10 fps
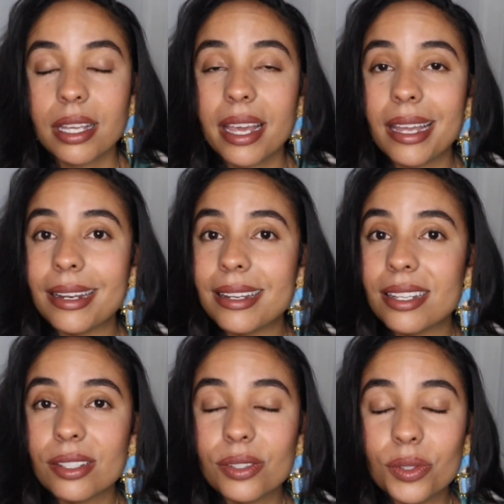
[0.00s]
And
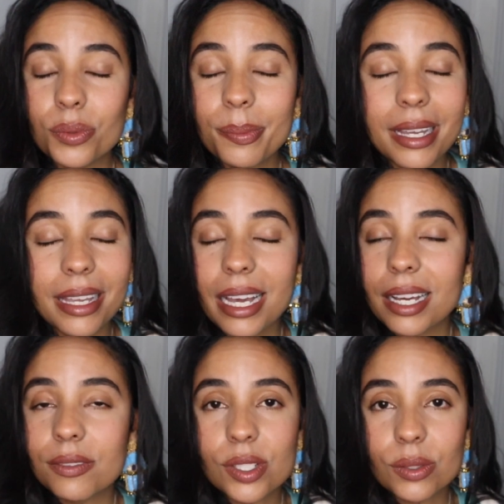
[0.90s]
you might
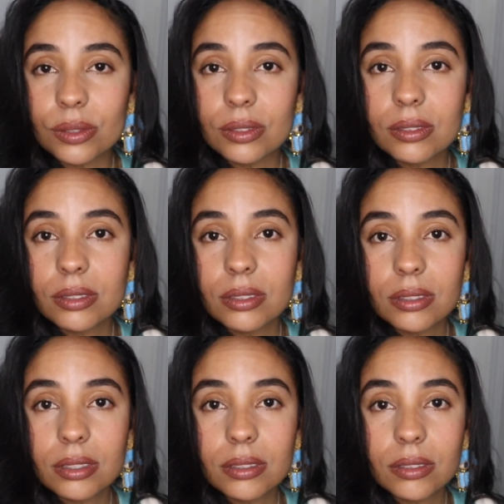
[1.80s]
have to,
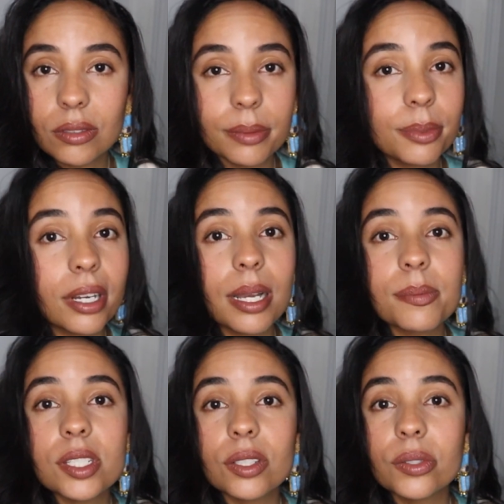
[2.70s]
or
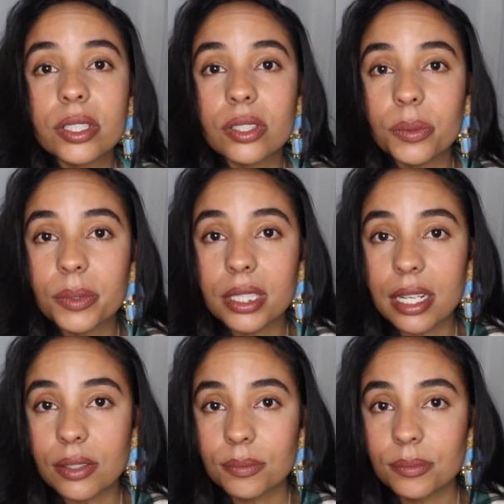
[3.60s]
perhaps you're going through one now.